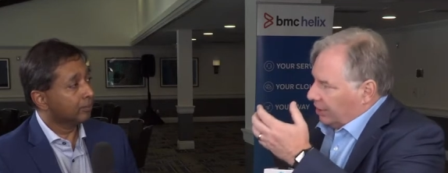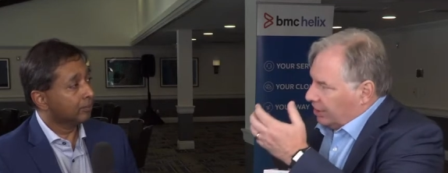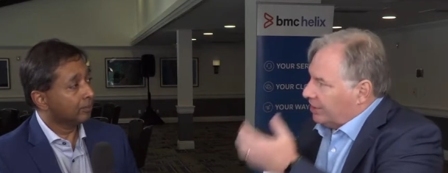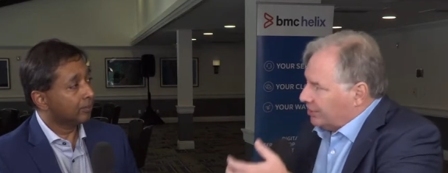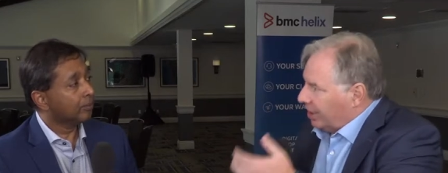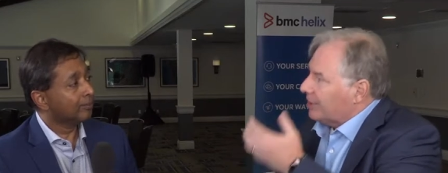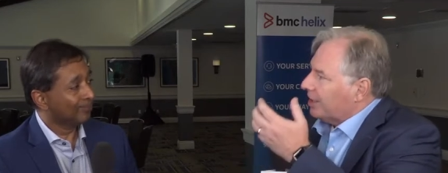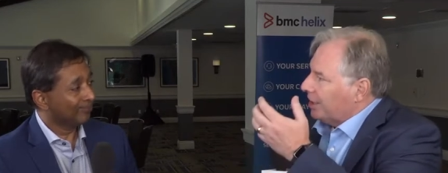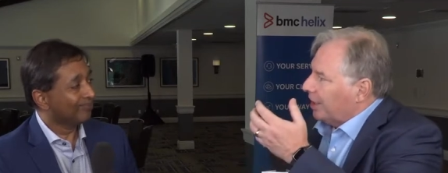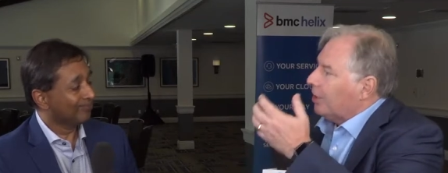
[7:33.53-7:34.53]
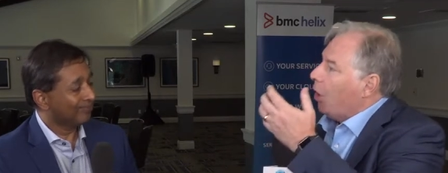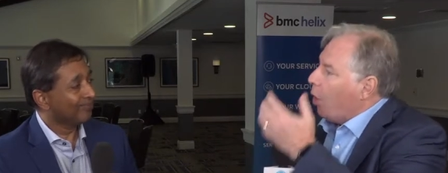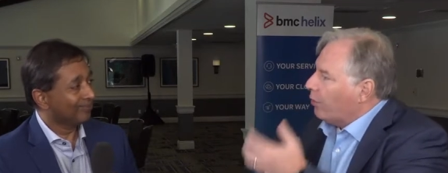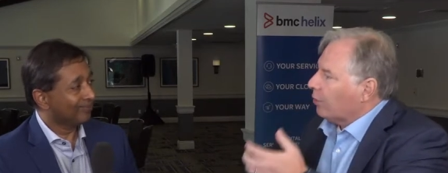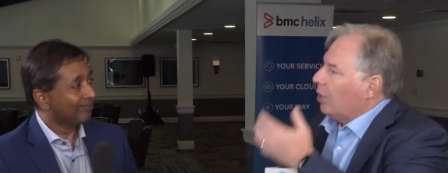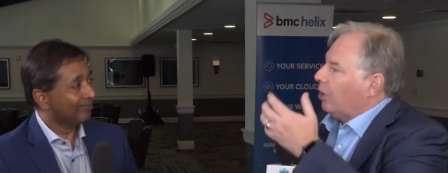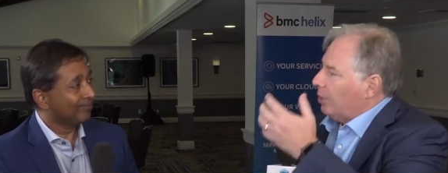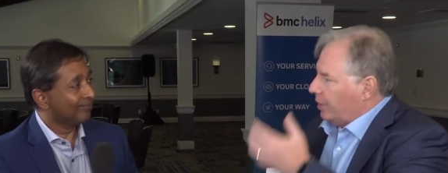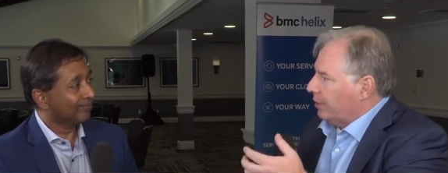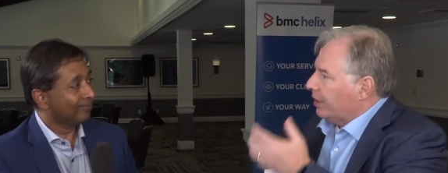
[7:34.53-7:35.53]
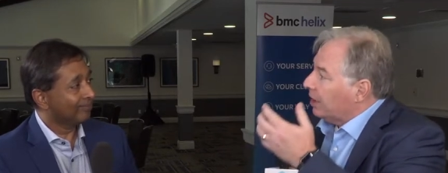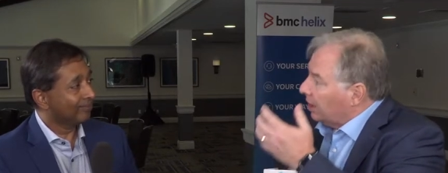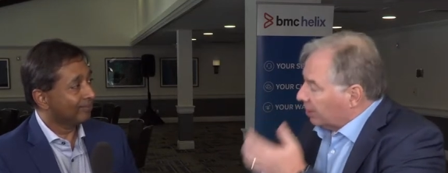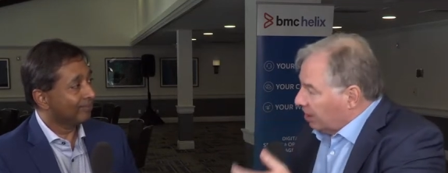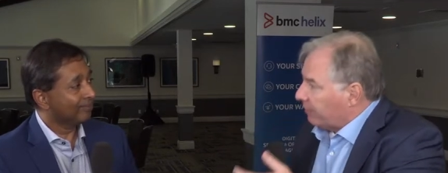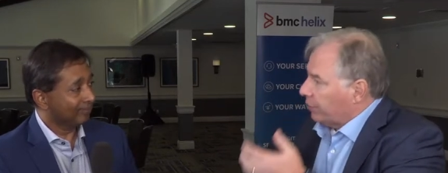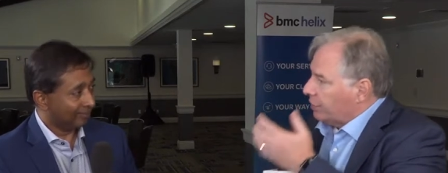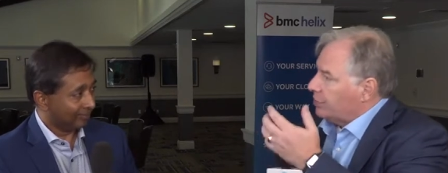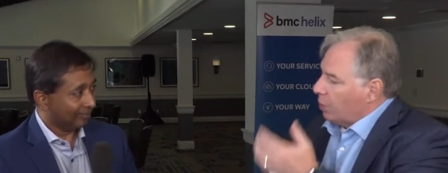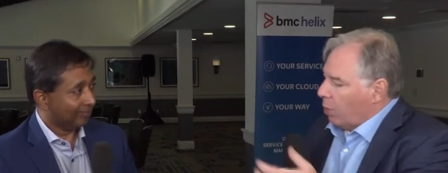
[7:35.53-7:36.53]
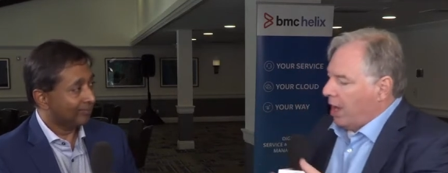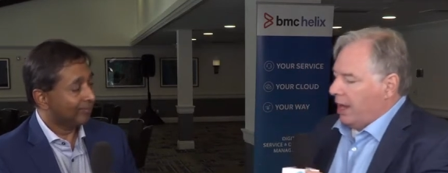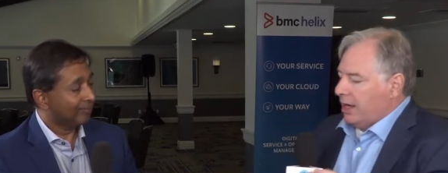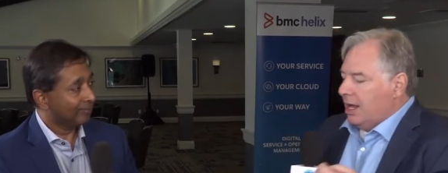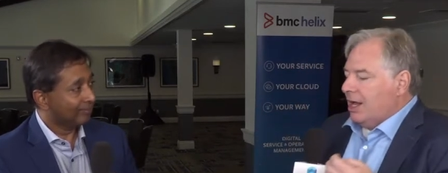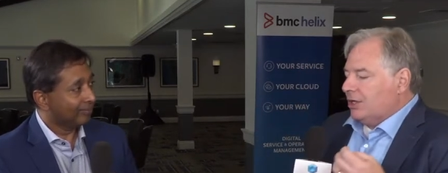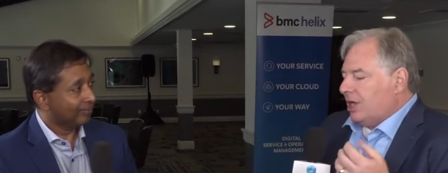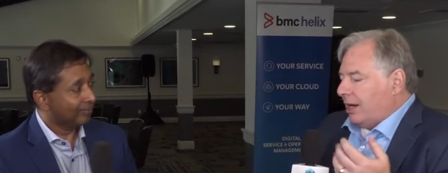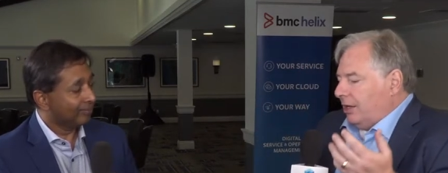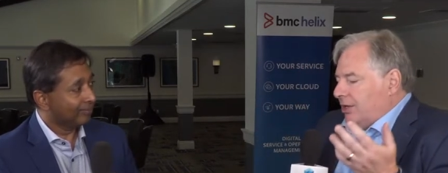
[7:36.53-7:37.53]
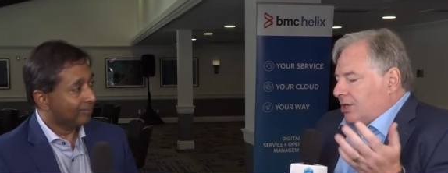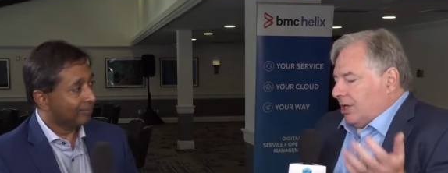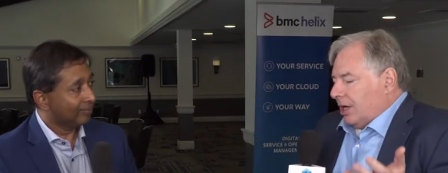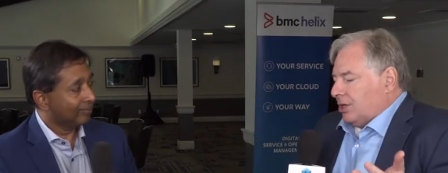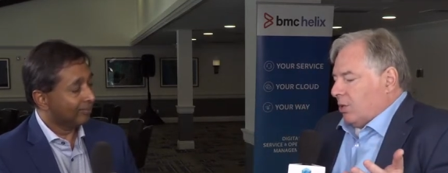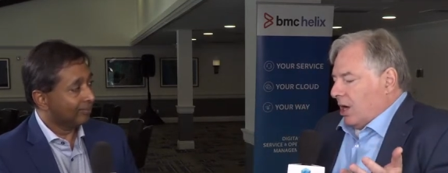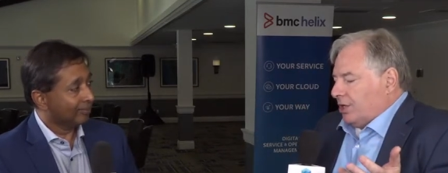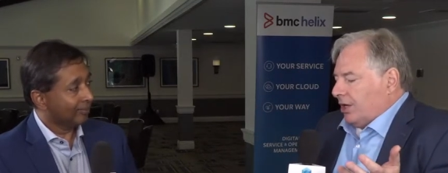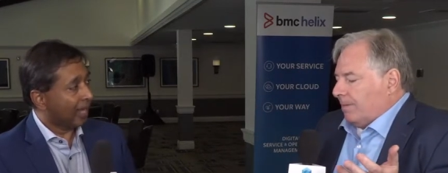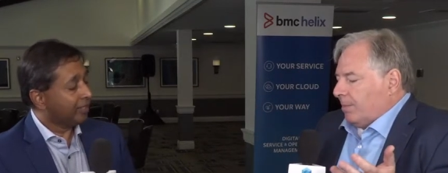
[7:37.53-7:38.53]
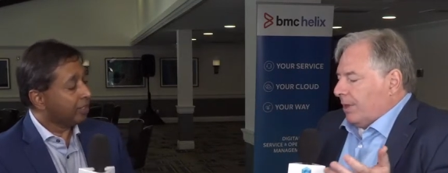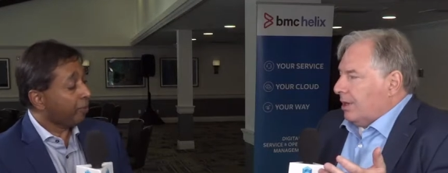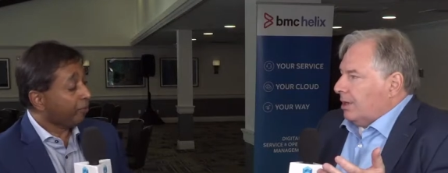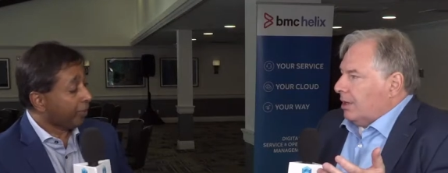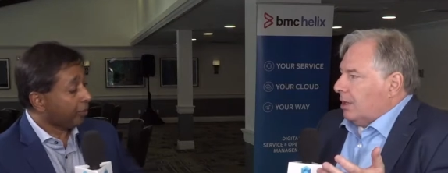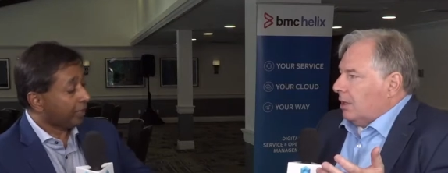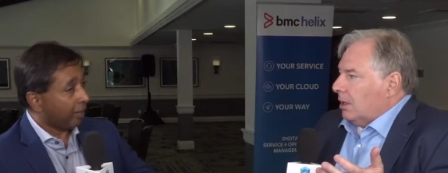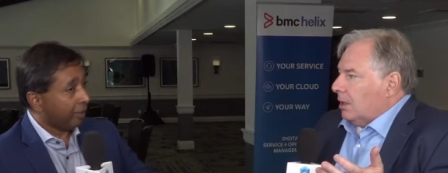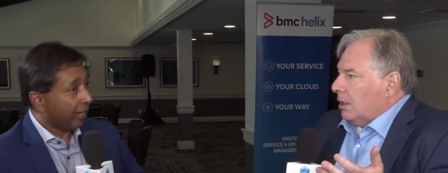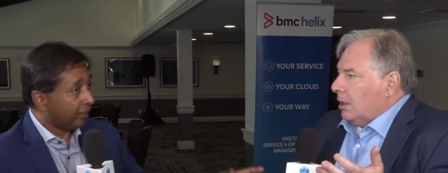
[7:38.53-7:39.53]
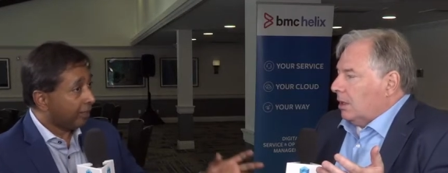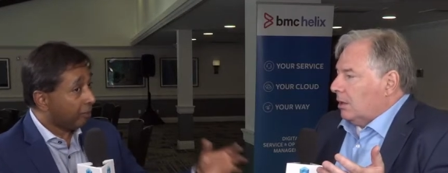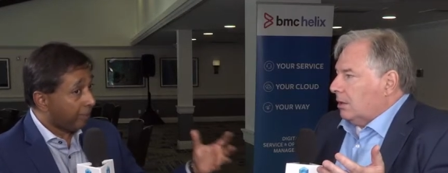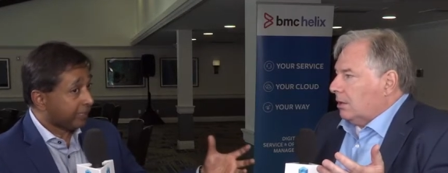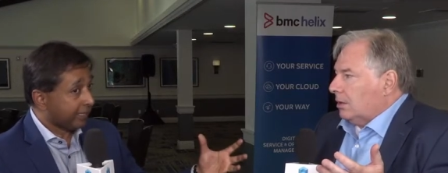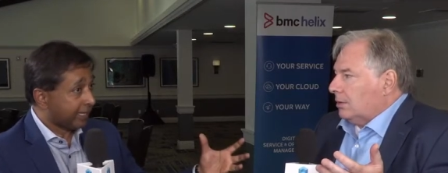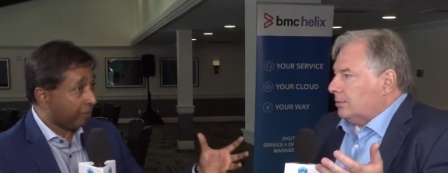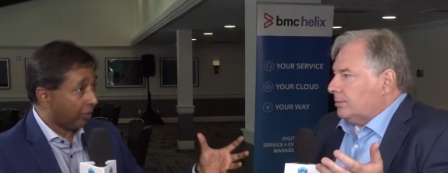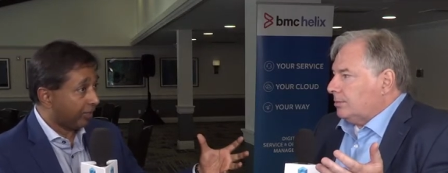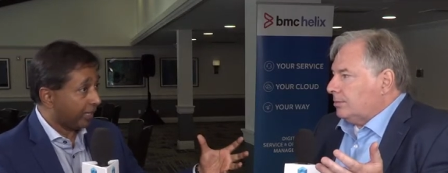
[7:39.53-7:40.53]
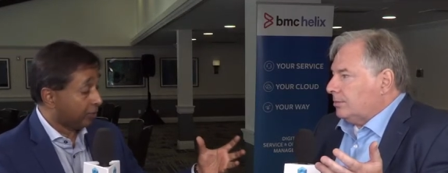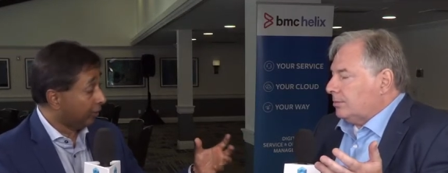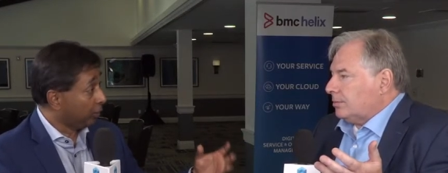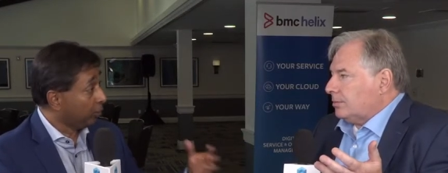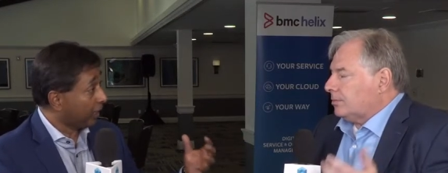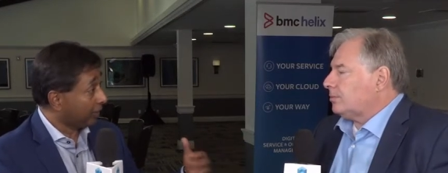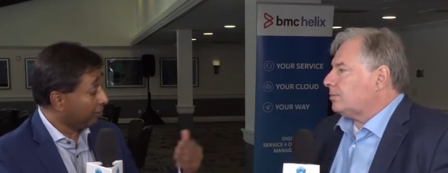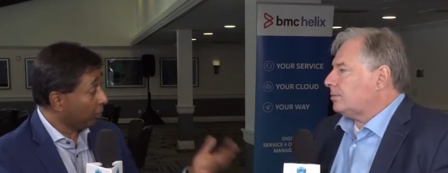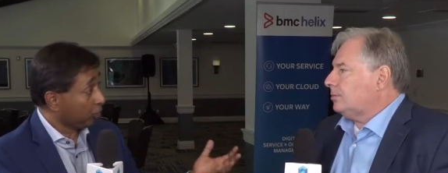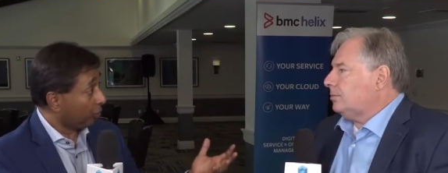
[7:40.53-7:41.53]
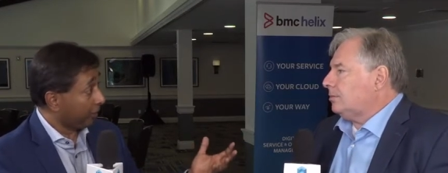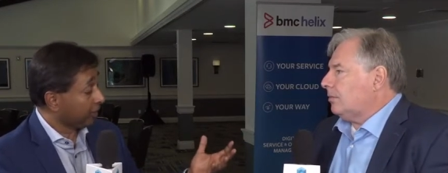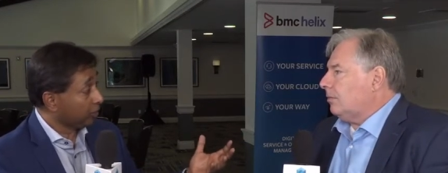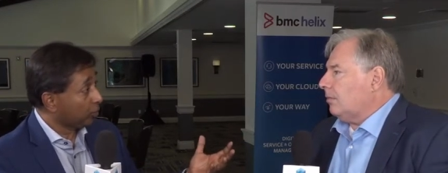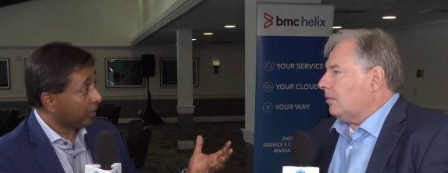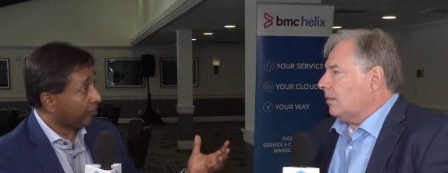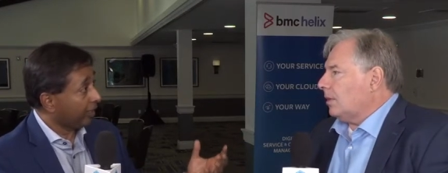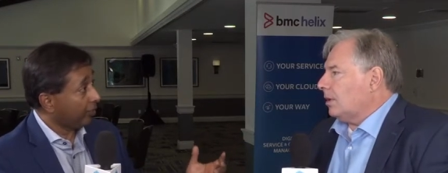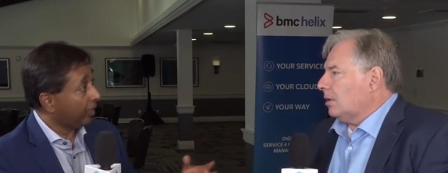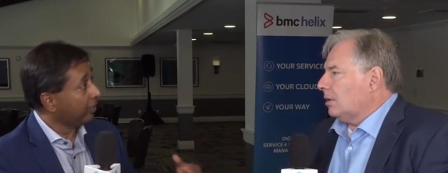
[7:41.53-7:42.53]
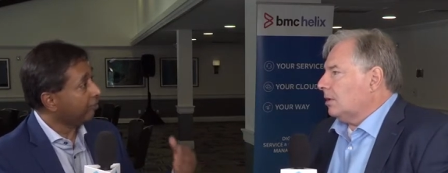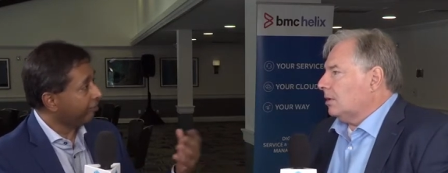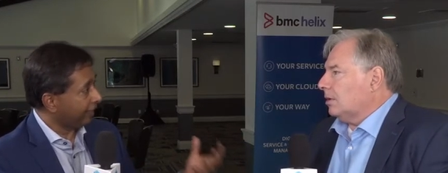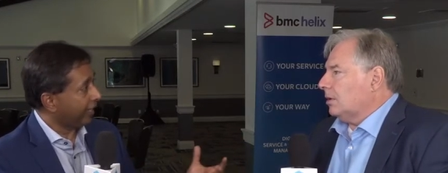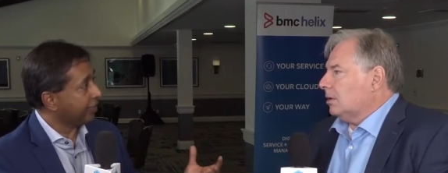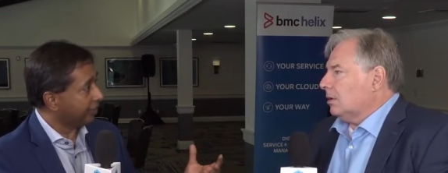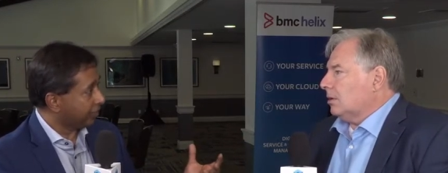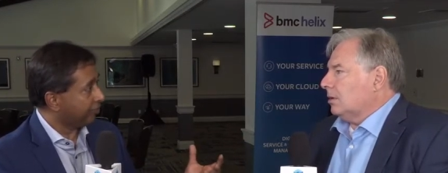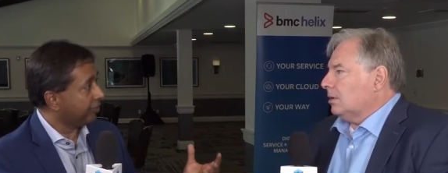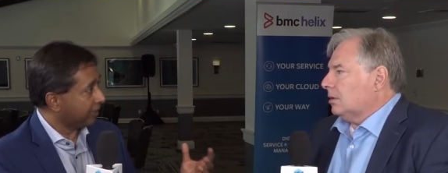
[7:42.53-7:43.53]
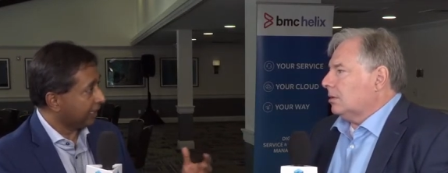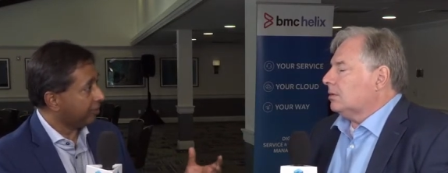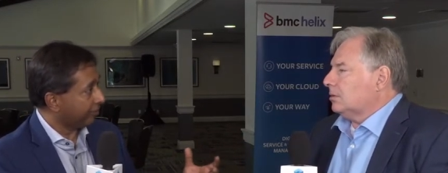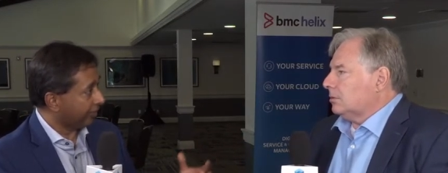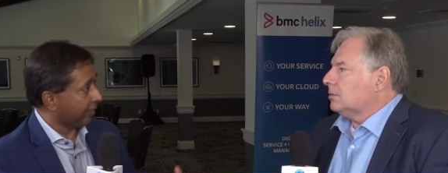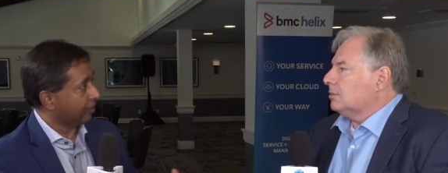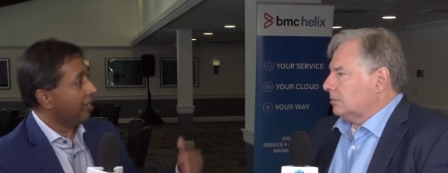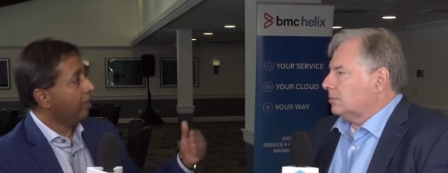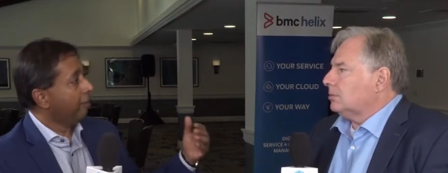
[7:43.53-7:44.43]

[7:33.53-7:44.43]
Speaker 1: in a, in a, in a overall coherent, governed way. So that leads to the next question. And just
Speaker 2: before you go there, I mean, I think the best example of that is we do that, most corporations do that really well in the financial scheme of things.